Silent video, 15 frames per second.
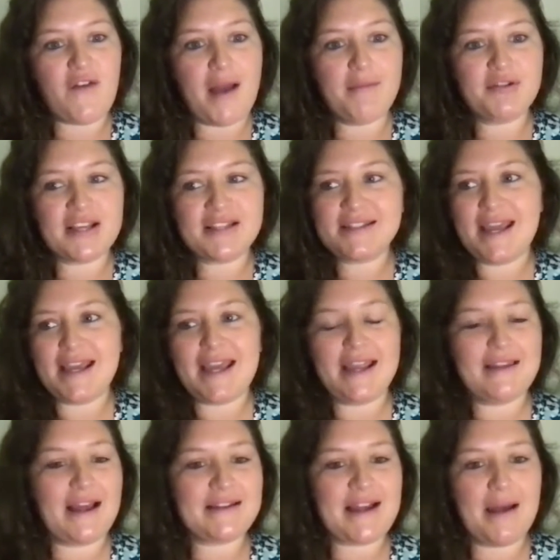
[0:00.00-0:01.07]
I'm just
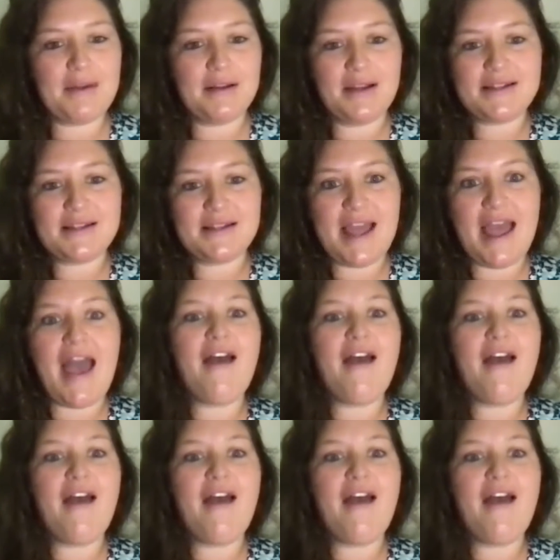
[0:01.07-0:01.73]
taking that time to listen to